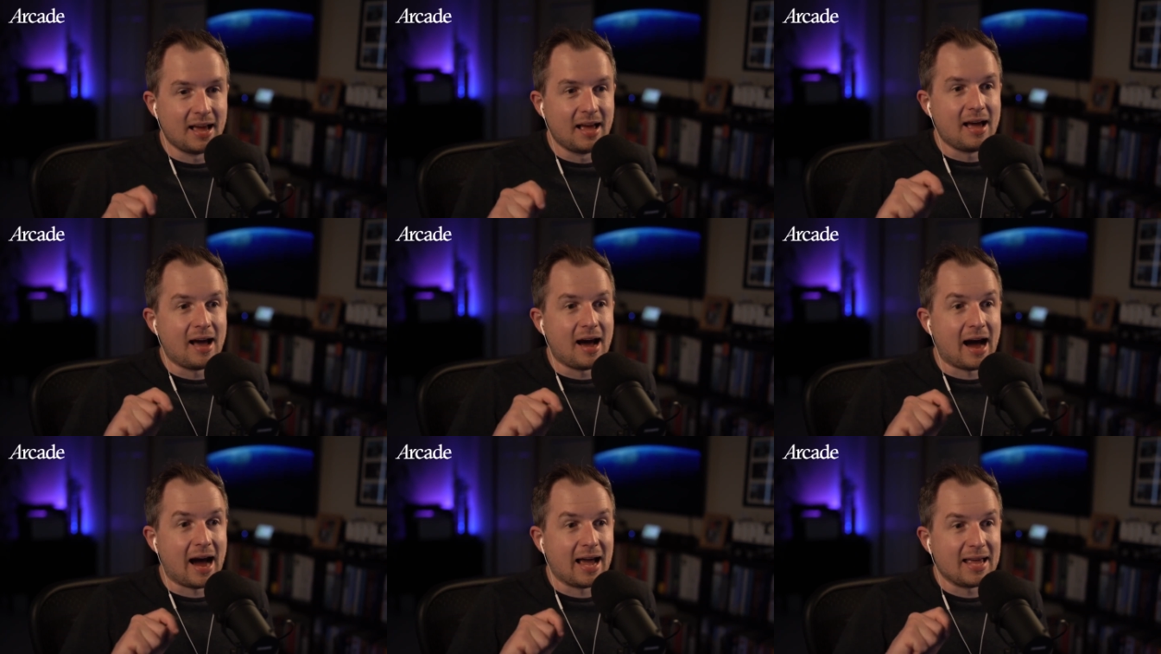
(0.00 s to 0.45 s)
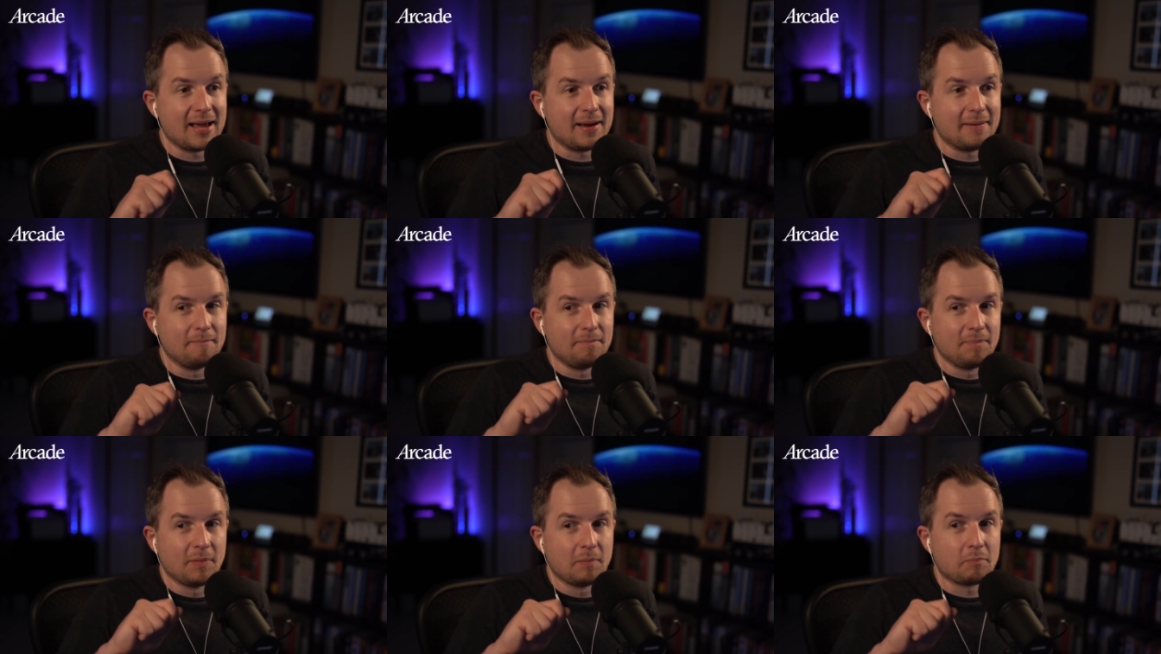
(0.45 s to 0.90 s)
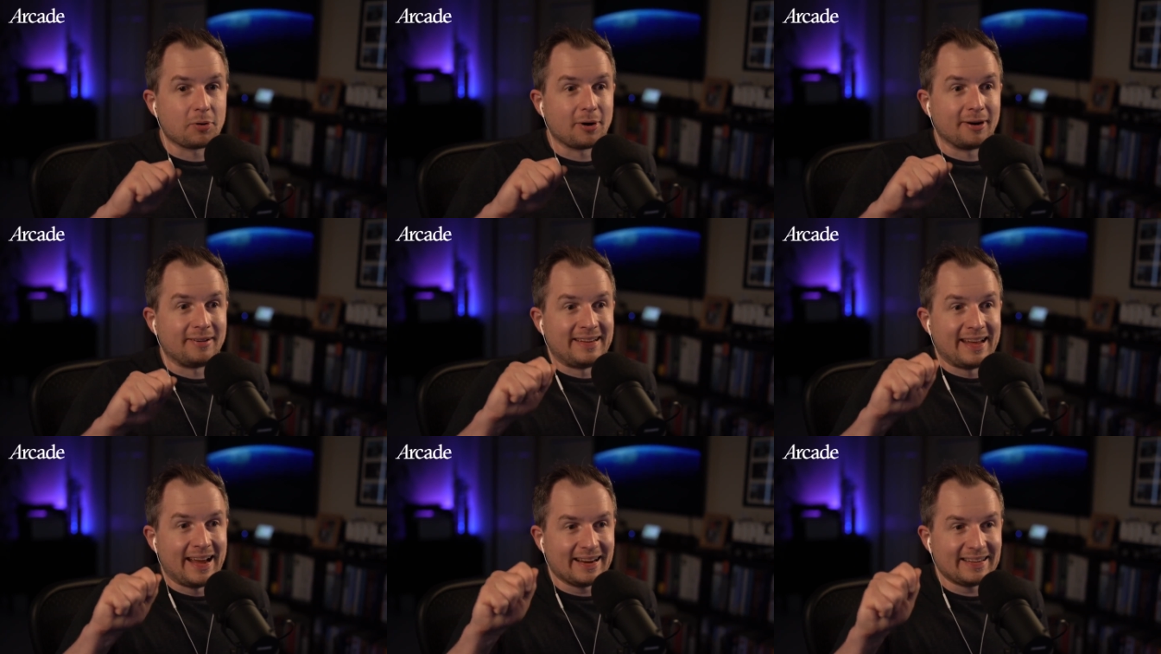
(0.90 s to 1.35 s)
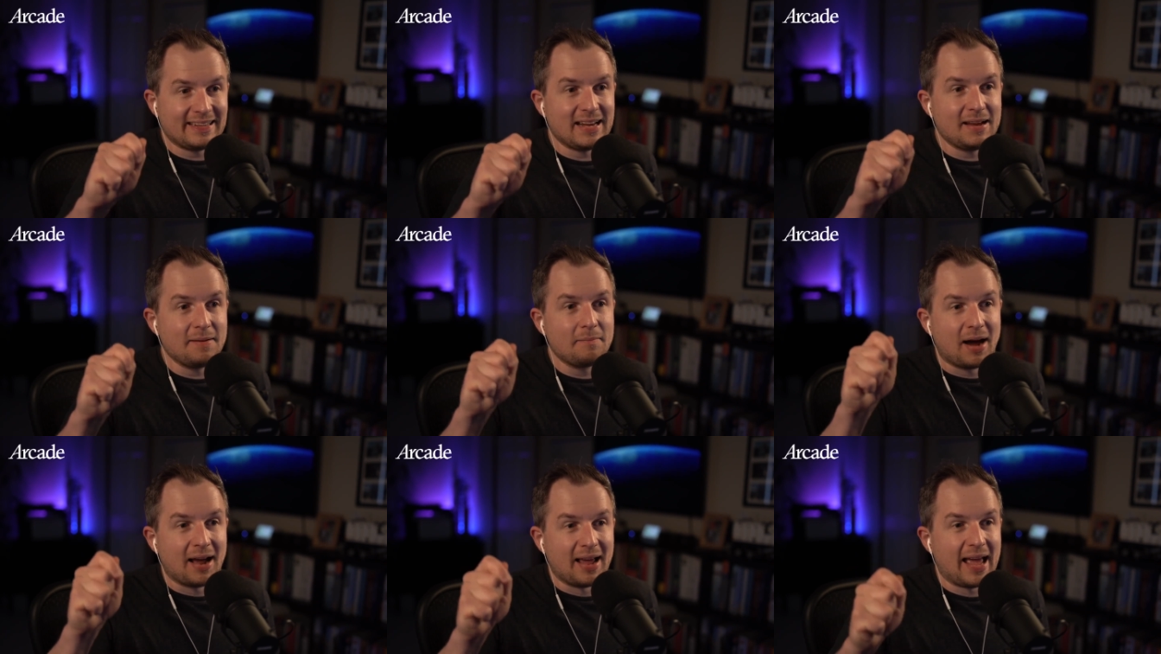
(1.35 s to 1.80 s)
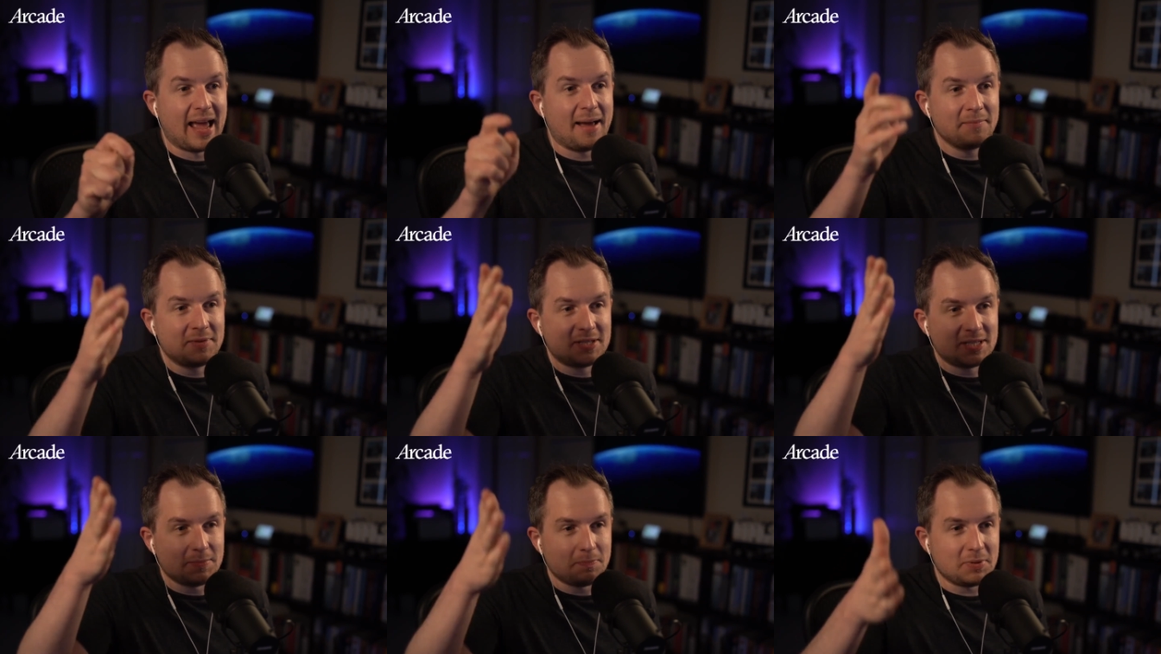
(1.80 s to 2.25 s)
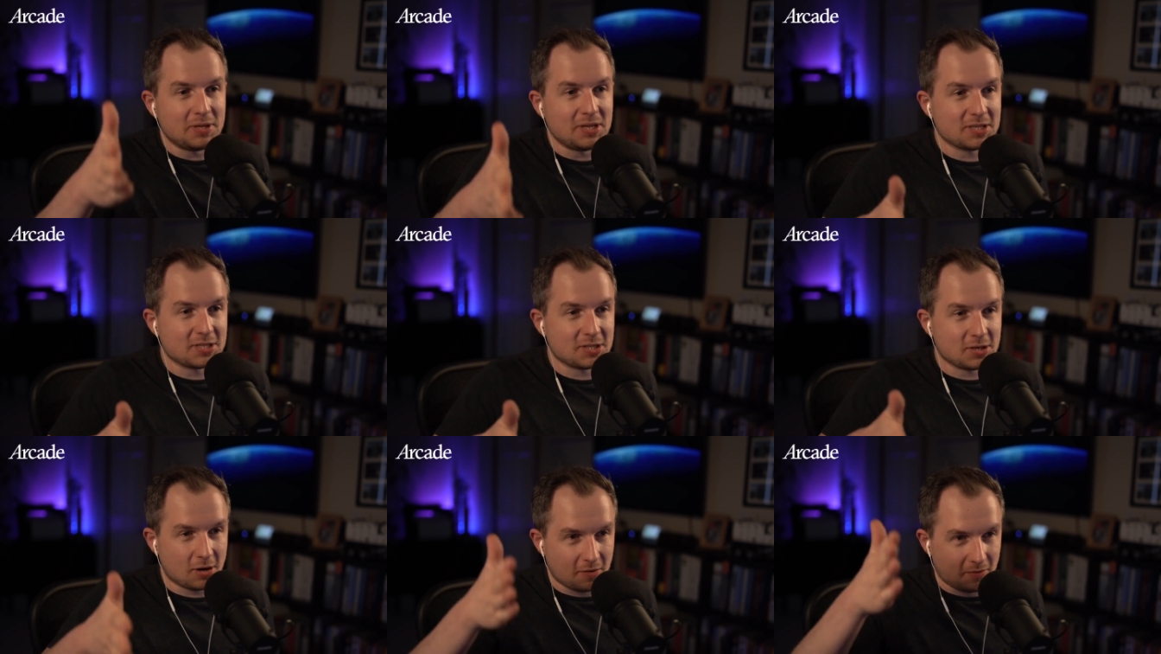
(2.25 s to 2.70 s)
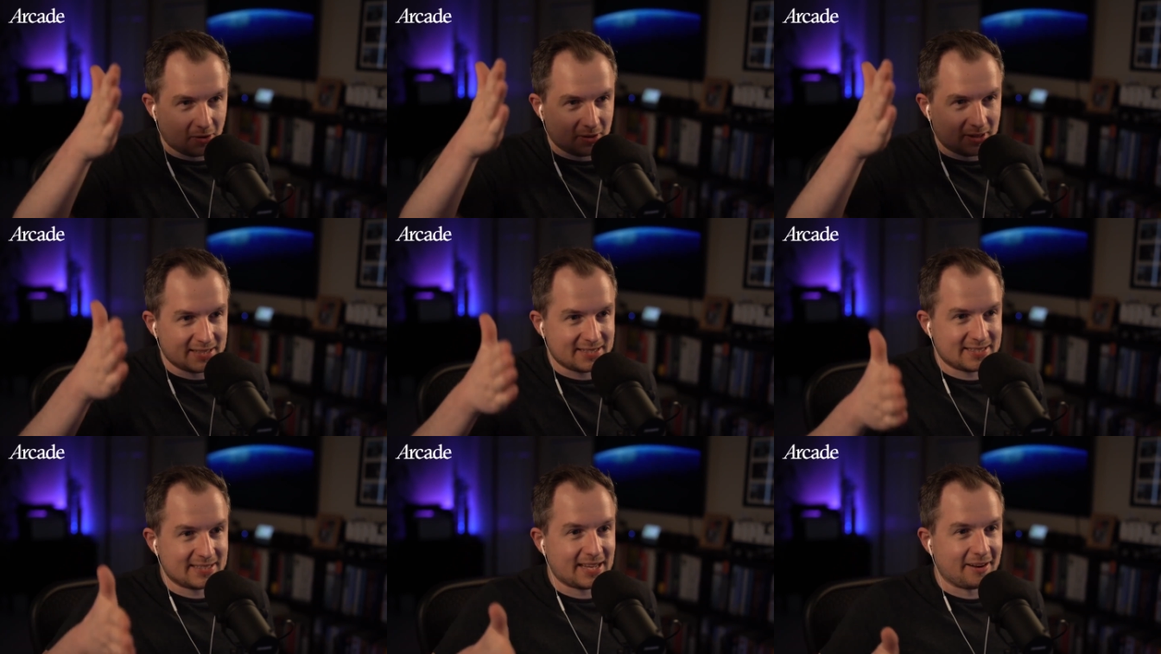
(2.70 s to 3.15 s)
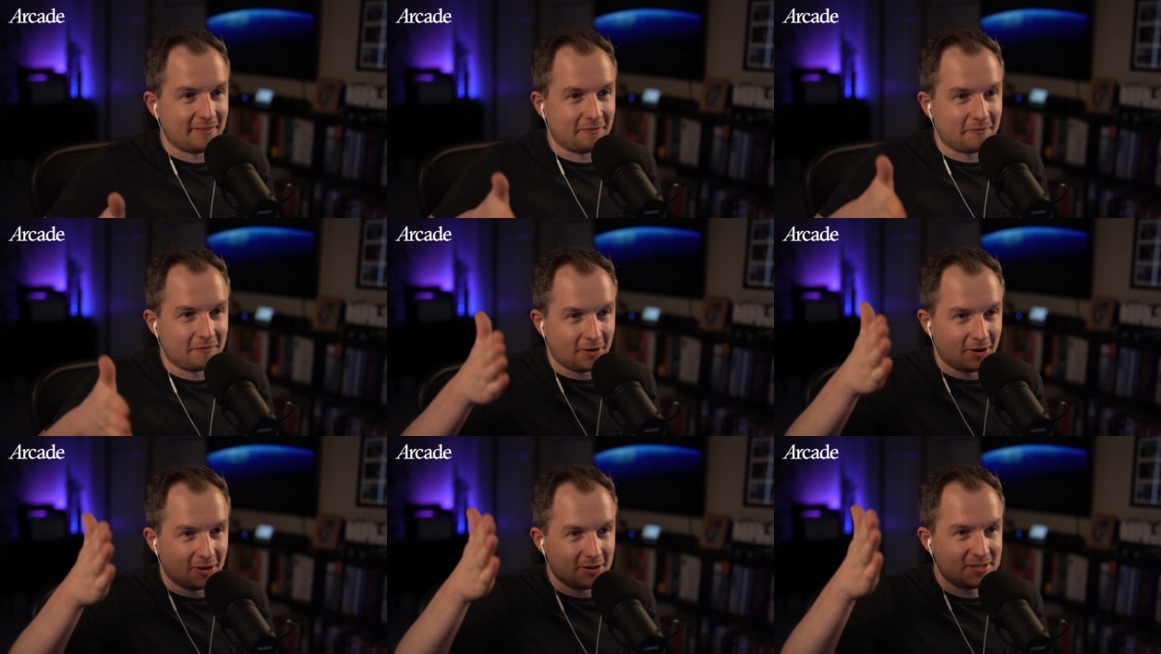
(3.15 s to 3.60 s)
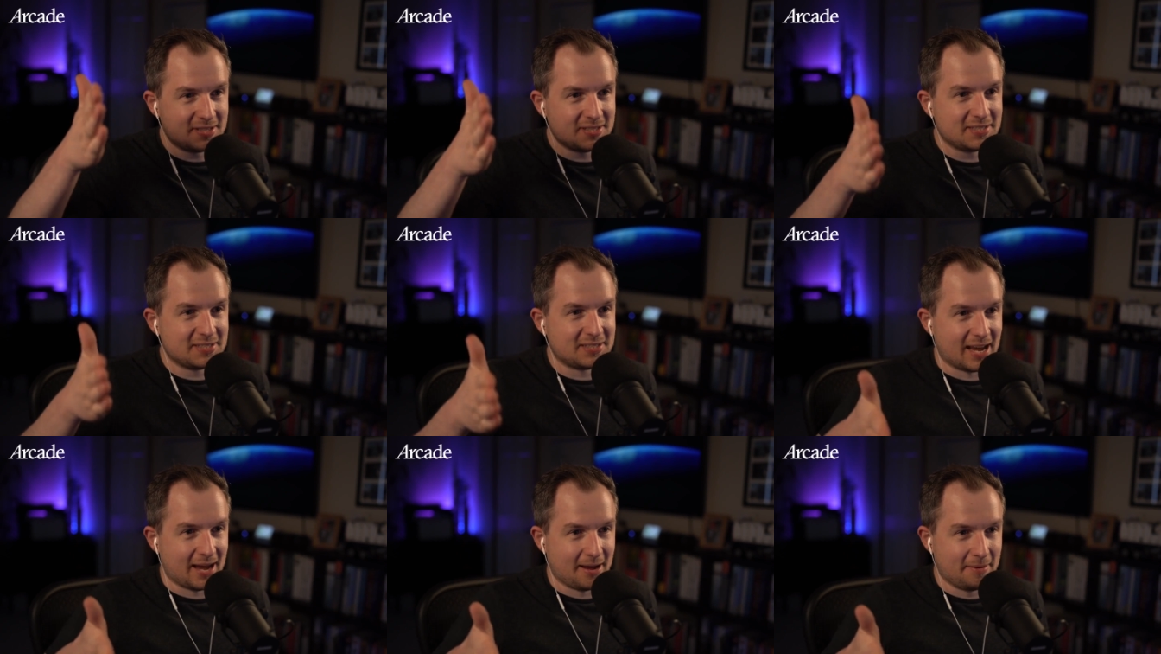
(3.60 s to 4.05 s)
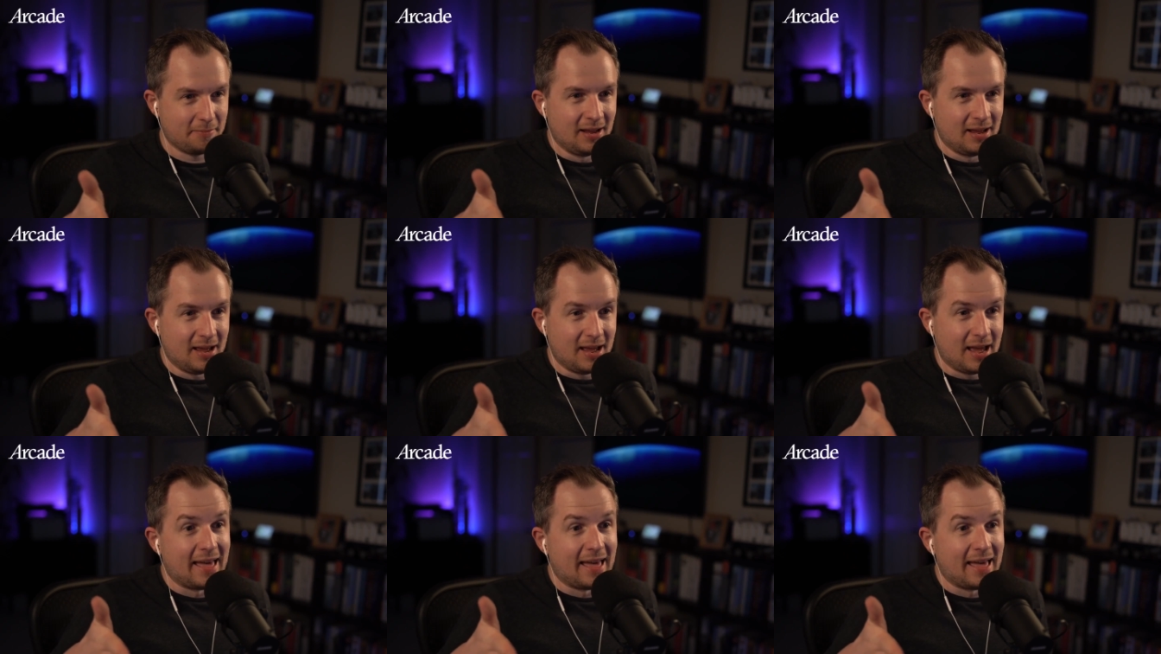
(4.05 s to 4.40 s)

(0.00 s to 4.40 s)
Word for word: I am protecting my MCP server. That's that first step.